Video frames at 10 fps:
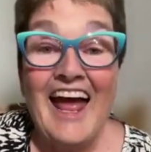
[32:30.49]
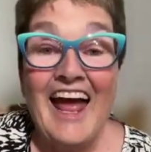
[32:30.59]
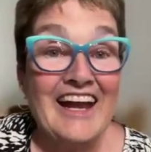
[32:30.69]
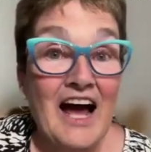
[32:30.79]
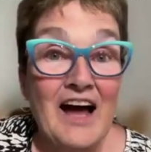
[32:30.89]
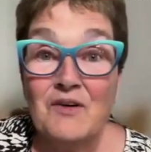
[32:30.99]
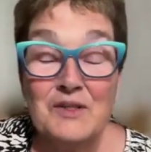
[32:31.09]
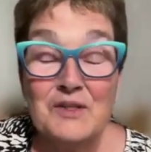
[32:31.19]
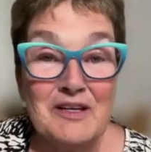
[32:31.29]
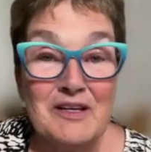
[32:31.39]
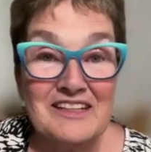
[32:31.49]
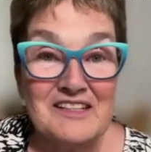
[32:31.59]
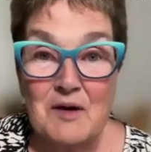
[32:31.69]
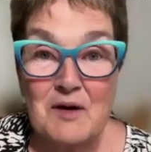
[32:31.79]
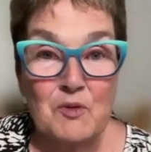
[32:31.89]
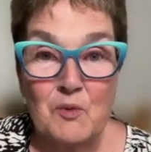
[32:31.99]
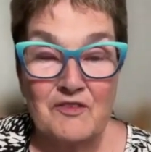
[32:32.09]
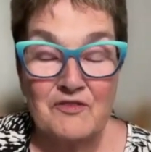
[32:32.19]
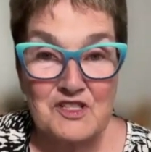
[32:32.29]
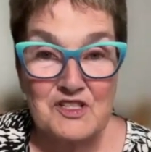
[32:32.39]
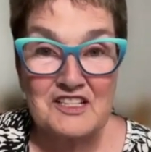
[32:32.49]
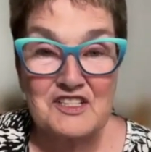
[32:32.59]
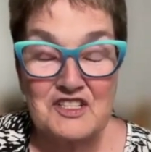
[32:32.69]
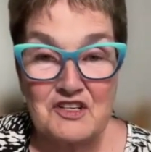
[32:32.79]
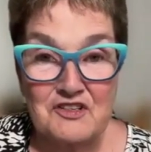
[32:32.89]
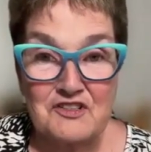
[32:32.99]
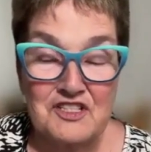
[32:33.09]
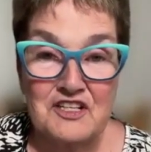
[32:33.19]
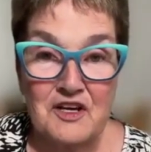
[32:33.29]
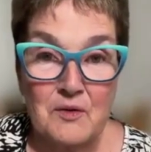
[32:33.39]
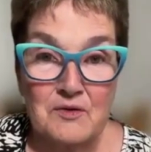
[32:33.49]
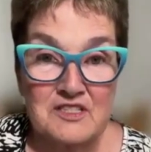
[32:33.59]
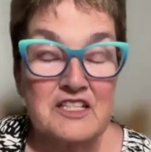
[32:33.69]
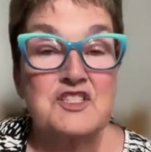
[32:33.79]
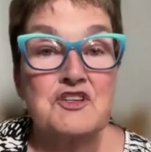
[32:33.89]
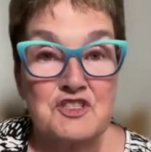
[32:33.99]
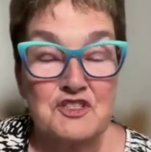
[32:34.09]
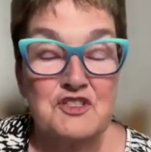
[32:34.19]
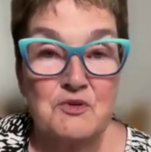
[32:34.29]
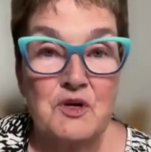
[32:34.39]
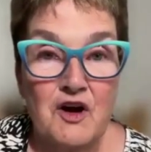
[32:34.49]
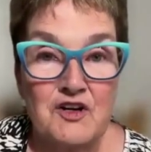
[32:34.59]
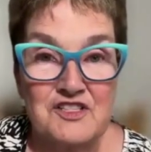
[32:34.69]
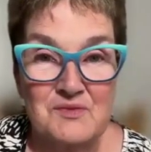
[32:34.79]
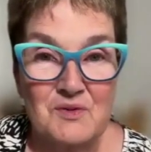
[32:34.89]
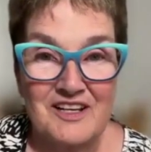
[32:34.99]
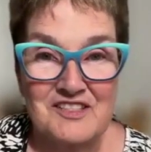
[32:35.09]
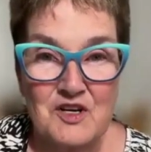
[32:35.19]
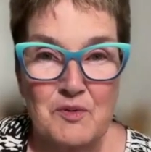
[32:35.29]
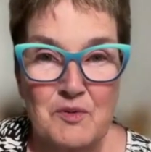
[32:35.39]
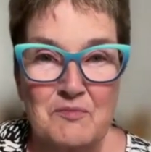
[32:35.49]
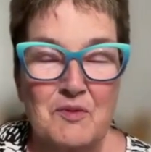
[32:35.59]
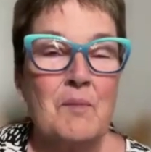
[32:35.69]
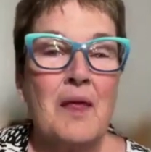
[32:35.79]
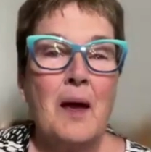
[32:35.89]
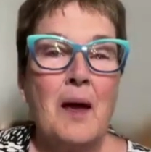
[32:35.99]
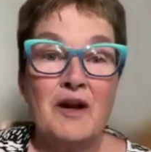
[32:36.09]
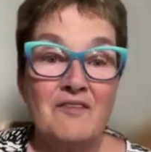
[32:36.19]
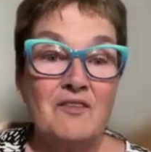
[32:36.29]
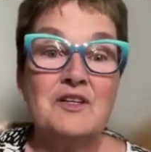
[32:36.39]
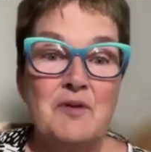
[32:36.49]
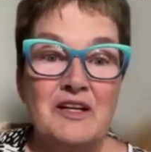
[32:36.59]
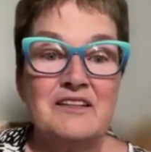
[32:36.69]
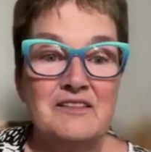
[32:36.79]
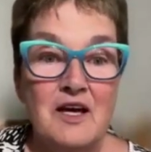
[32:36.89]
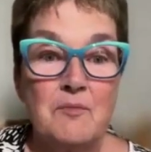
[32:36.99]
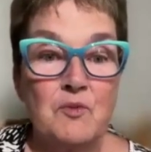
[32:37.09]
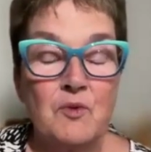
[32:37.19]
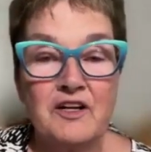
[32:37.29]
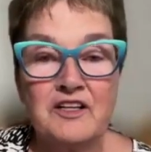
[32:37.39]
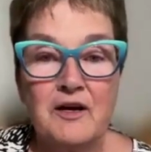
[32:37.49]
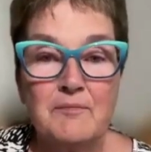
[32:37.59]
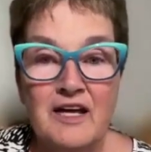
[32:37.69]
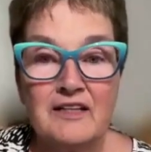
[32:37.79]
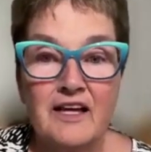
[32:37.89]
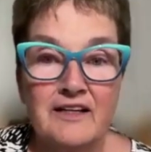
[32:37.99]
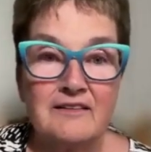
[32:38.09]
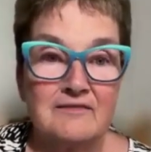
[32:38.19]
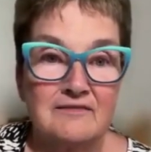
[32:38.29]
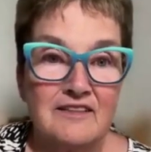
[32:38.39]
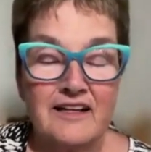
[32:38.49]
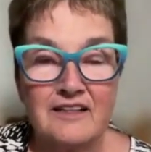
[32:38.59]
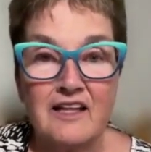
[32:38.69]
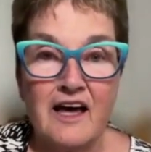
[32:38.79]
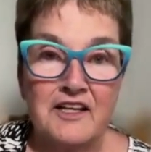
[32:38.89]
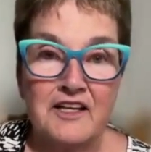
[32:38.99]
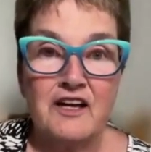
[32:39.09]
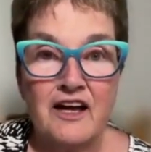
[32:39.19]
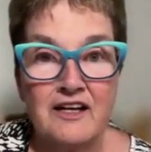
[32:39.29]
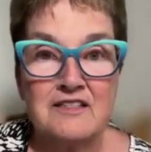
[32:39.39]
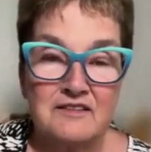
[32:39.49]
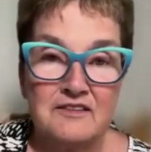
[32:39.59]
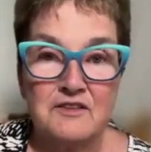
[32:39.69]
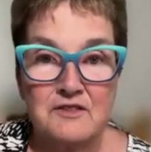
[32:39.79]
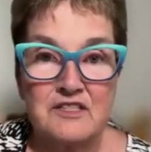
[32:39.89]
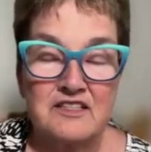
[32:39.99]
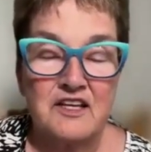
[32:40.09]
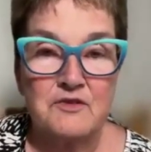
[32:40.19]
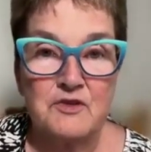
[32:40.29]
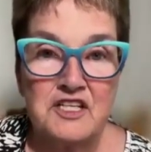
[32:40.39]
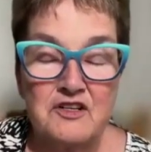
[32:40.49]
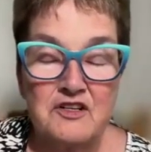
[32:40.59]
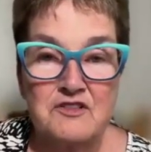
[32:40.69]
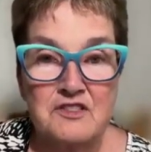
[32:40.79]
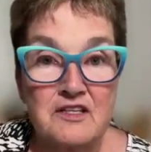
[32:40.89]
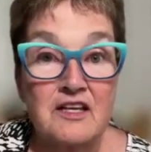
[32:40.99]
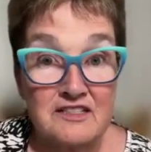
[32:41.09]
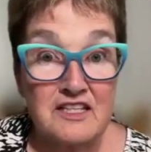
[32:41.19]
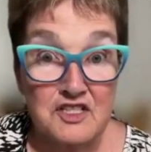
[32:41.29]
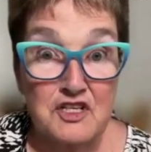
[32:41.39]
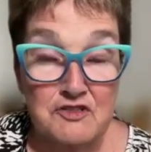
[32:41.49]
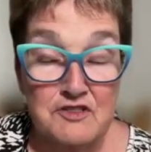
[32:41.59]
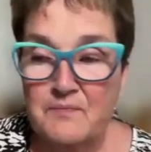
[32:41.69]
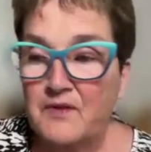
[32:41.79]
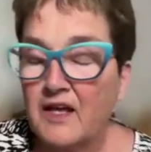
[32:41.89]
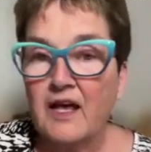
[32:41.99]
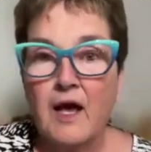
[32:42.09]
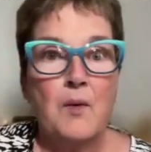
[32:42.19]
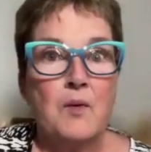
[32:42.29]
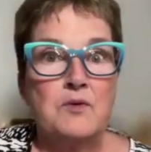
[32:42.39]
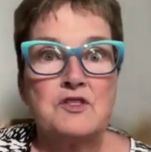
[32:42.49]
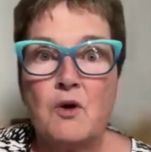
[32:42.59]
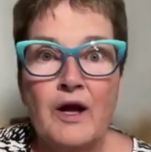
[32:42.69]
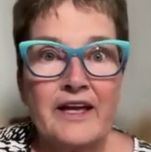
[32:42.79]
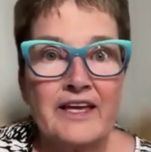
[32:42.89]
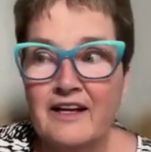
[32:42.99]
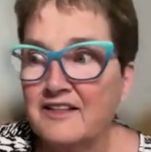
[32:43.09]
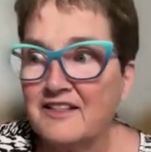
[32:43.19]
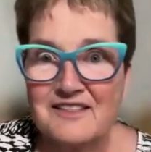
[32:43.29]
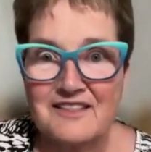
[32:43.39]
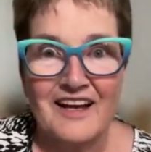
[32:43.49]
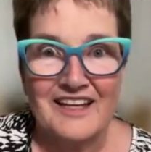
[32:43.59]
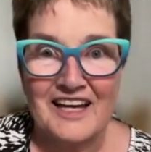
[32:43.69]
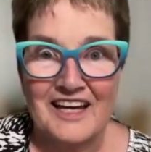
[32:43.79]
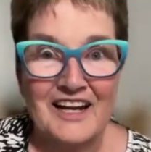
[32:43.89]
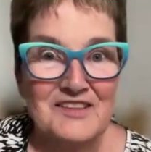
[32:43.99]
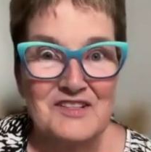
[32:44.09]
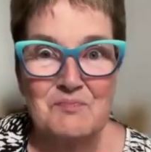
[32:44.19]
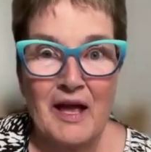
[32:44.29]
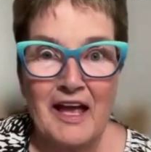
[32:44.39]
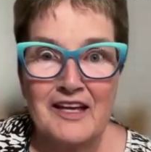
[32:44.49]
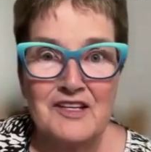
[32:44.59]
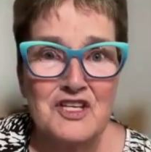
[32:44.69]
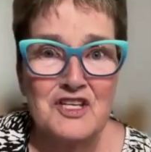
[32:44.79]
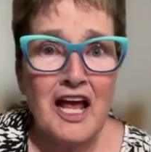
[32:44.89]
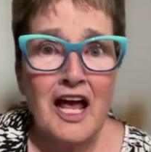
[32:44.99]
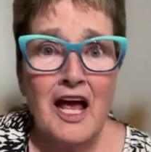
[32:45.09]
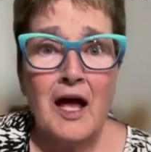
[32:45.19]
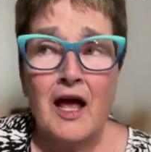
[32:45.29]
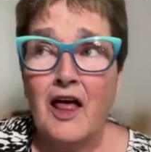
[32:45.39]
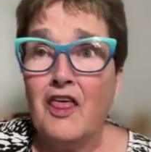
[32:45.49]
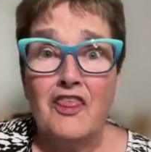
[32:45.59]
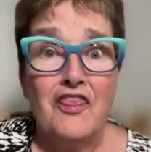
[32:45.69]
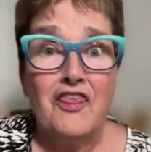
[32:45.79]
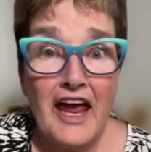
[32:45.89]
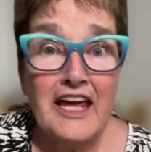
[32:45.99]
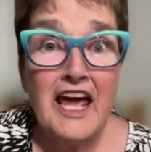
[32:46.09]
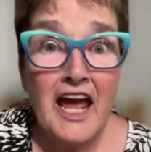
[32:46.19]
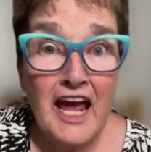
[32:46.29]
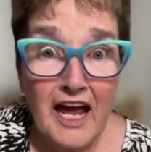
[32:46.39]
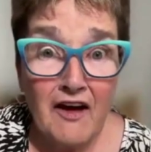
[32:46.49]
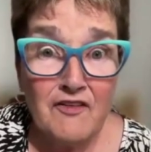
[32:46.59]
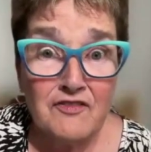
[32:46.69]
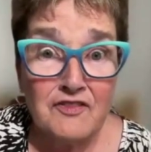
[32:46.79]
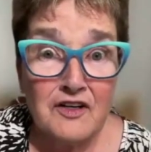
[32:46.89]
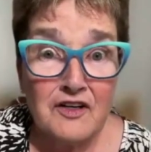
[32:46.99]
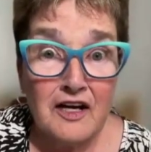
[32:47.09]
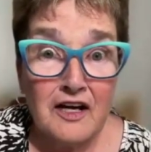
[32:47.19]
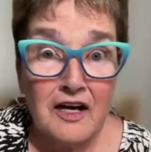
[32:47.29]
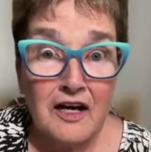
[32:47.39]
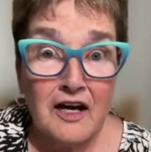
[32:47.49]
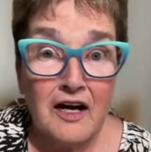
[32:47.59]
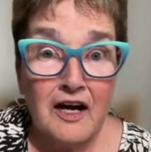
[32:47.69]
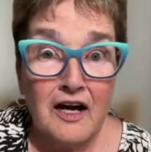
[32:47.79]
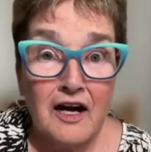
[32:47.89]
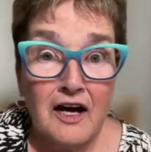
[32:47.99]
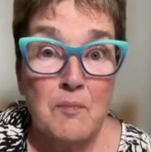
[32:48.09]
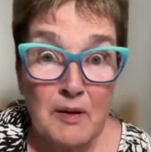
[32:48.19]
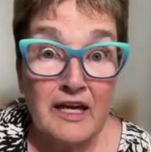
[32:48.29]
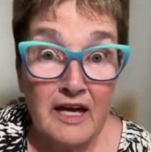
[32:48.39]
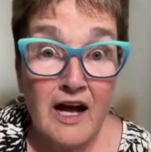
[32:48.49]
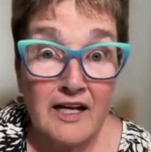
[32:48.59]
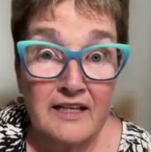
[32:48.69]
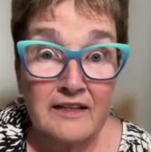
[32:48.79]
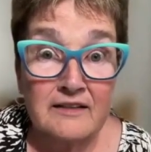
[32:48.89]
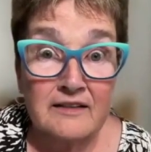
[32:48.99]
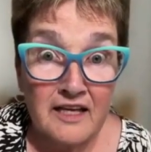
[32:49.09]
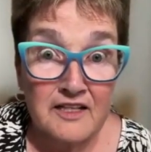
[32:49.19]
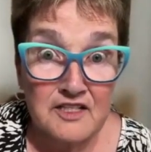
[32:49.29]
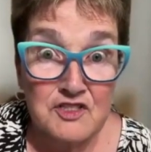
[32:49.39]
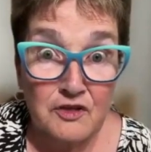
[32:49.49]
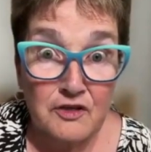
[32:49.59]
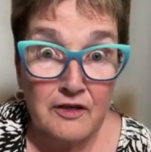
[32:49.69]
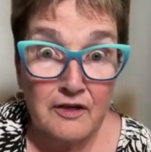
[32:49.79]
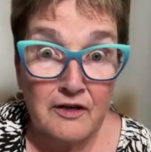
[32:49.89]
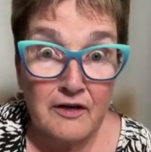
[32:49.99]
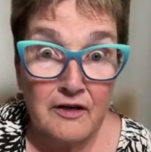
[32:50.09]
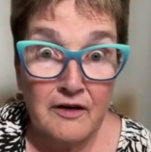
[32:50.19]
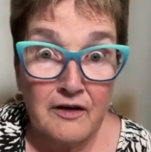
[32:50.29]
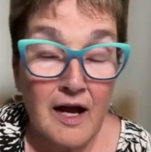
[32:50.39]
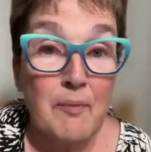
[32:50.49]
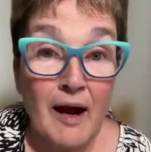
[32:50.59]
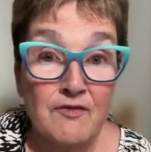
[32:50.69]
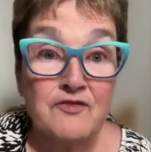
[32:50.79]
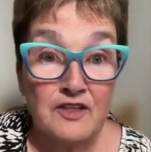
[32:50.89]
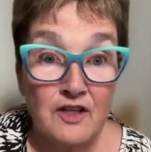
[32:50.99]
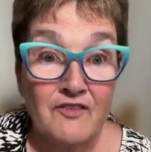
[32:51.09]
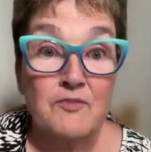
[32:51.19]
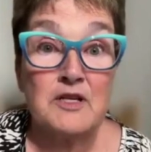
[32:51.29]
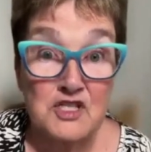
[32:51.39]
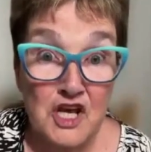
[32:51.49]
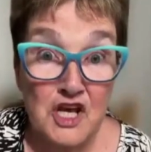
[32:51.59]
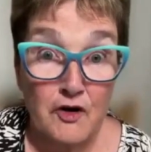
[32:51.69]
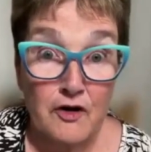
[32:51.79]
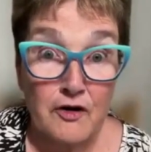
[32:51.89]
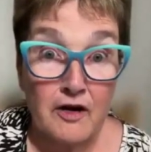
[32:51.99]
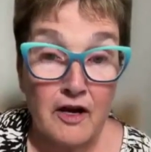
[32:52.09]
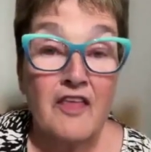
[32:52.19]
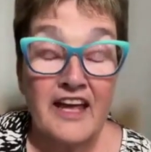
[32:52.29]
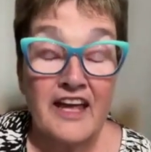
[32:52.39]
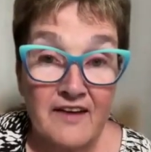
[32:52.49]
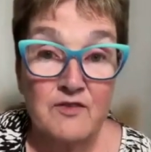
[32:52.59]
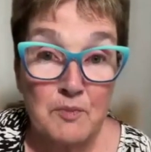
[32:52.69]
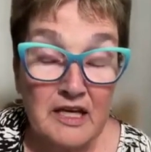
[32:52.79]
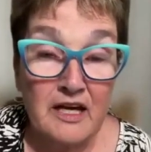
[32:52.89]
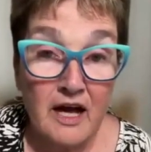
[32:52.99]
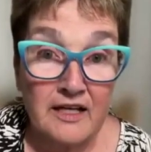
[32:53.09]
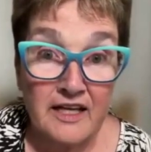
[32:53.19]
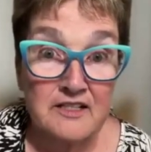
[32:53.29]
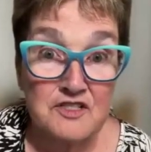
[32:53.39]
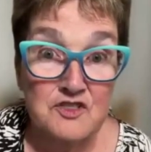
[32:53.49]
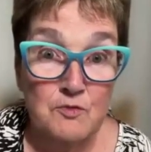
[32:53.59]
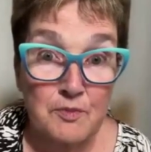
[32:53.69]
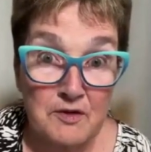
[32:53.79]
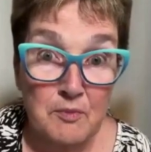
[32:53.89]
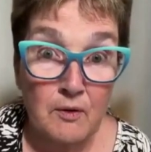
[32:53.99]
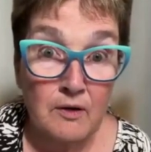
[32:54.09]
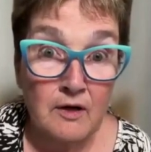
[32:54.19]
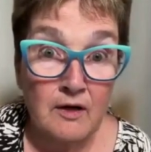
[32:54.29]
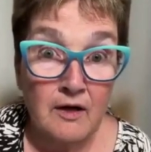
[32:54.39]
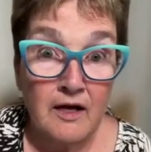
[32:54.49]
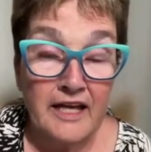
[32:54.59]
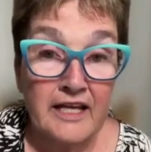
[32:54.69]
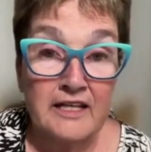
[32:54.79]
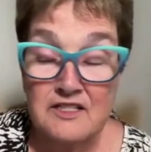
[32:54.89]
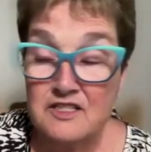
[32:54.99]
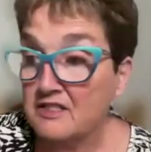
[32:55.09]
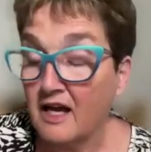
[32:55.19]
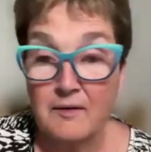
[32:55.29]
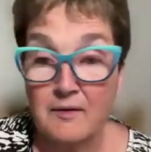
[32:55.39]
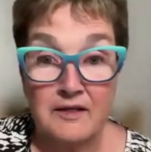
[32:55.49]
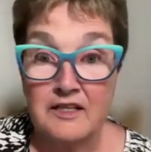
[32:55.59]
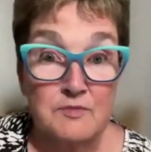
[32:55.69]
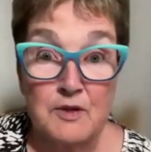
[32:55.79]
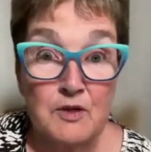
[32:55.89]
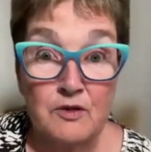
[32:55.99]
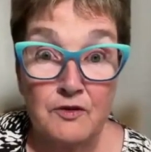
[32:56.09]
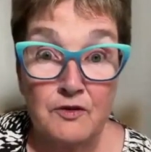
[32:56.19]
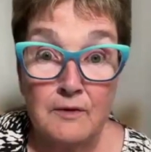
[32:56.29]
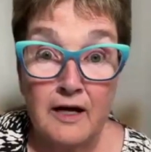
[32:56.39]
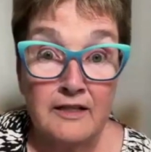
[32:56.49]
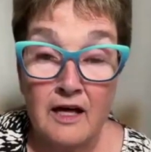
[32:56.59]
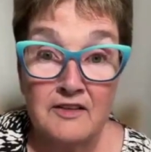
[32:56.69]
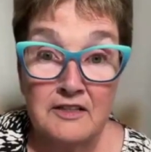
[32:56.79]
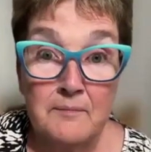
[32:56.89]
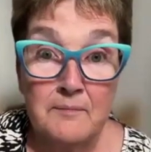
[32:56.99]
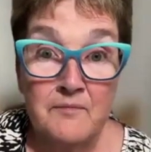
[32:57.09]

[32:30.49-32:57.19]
and I've only been in Tupperware for six years, you know, six years and two cars is what I tell people. But I've only been in Tupperware, you know, I'm not like like a lot of you guys, you know, 600 years, six years. So I get on this, I get on this page. They have a peacock canister. I about fell off my chair. They have a peacock canister, people it is uh, it's beautiful. I love it,